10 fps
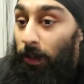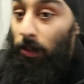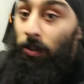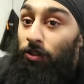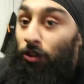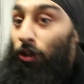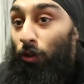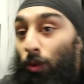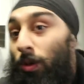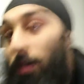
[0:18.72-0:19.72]
uh, so no
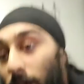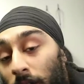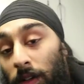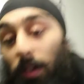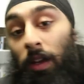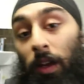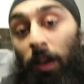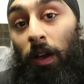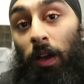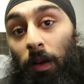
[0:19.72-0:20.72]
uh,
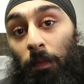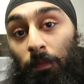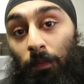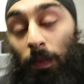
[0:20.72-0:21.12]
um,